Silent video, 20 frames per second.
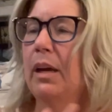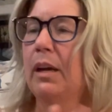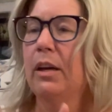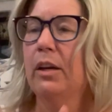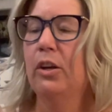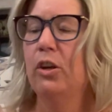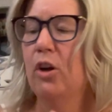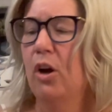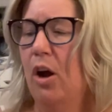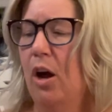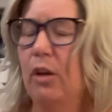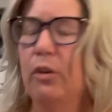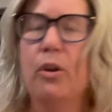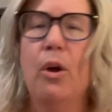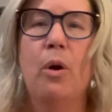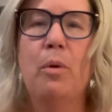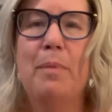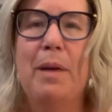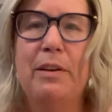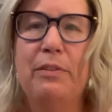you all
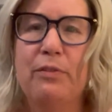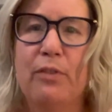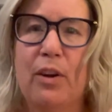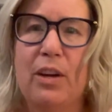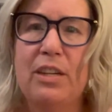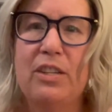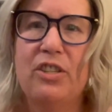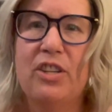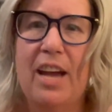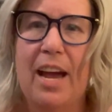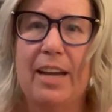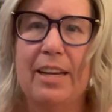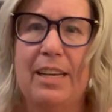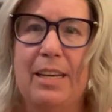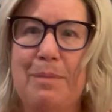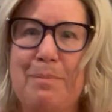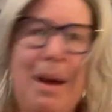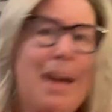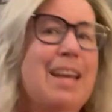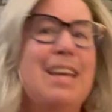know my friend Jackie,
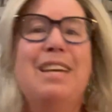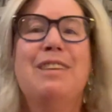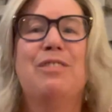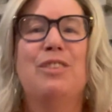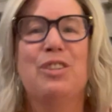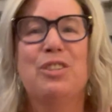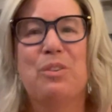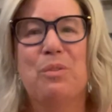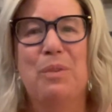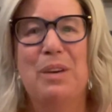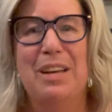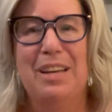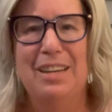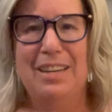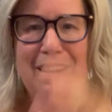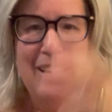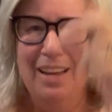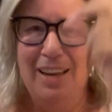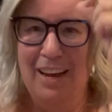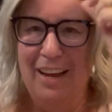my evil
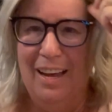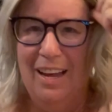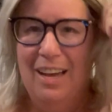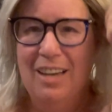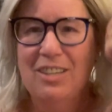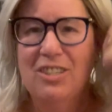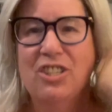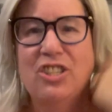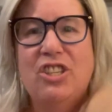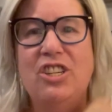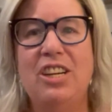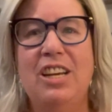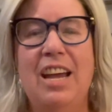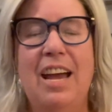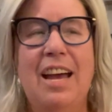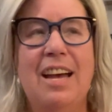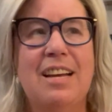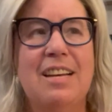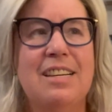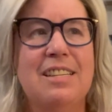twin. She
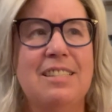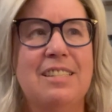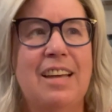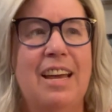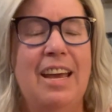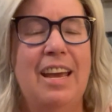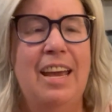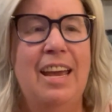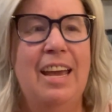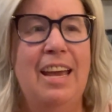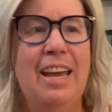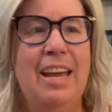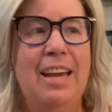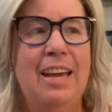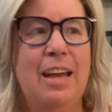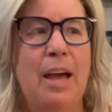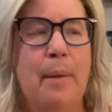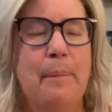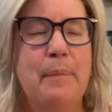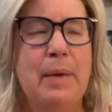has
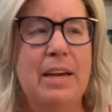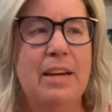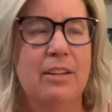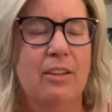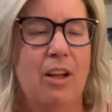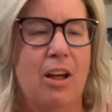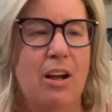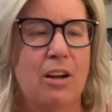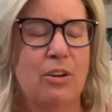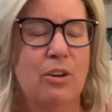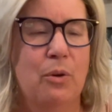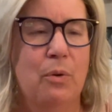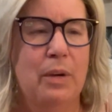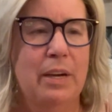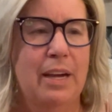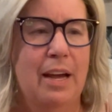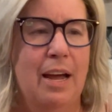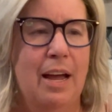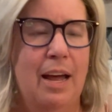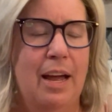a make-along
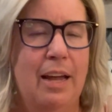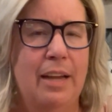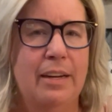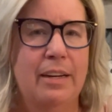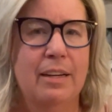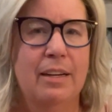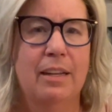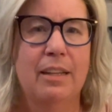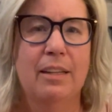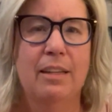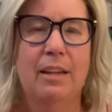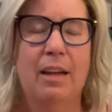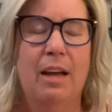going on.